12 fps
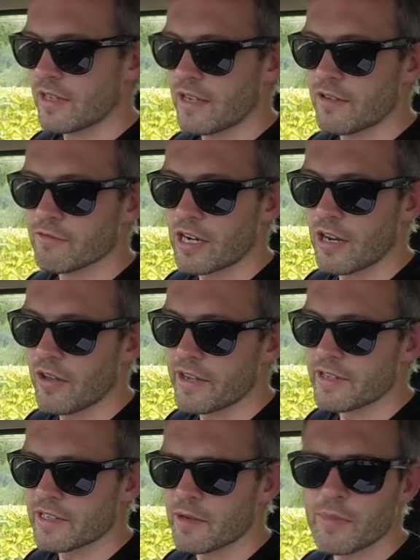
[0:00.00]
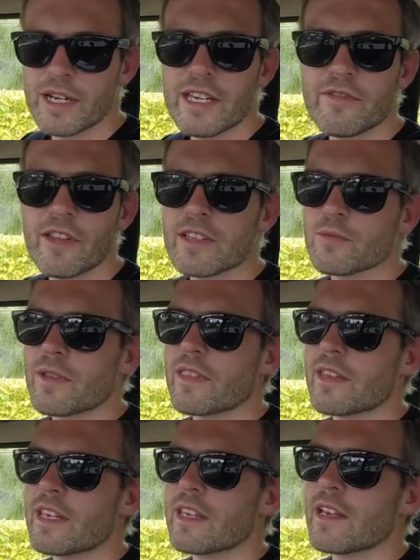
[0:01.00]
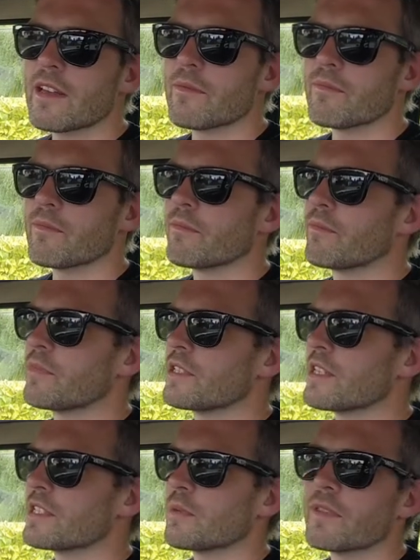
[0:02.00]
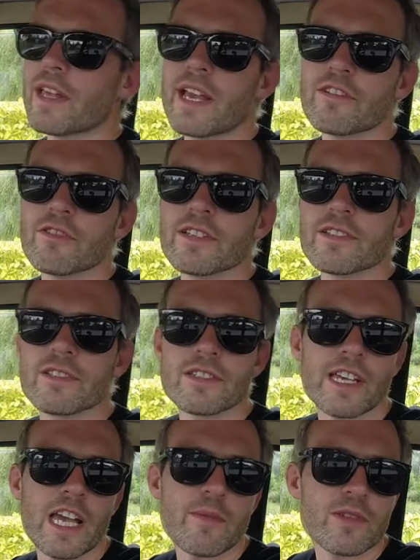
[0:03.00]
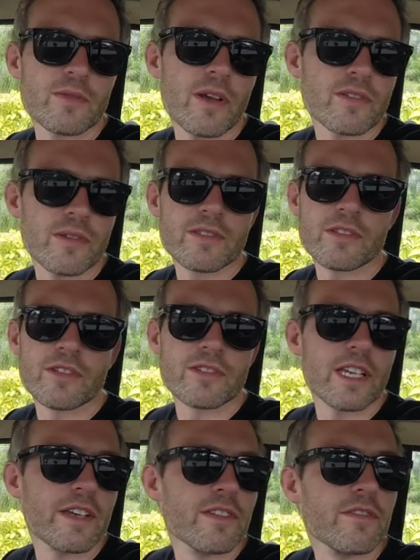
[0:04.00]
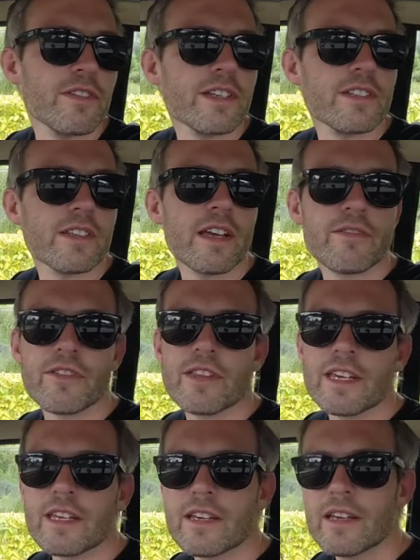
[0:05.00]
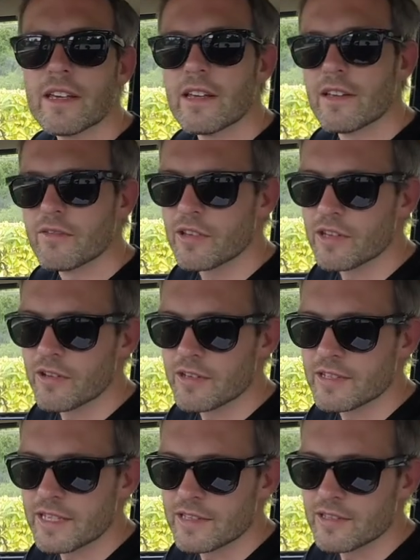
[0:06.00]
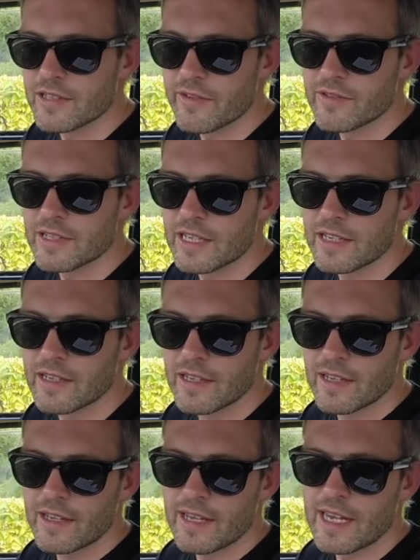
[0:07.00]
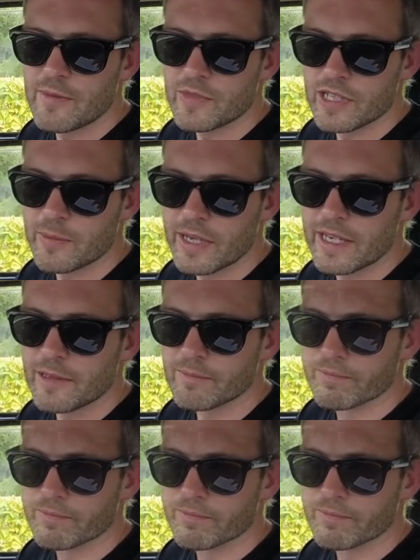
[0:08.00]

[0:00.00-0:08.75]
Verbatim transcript: uh, reclined, and I believe that's when the um, potentially when the headrests came as well. So it's a good safety feature there for the for the 1970 MGB.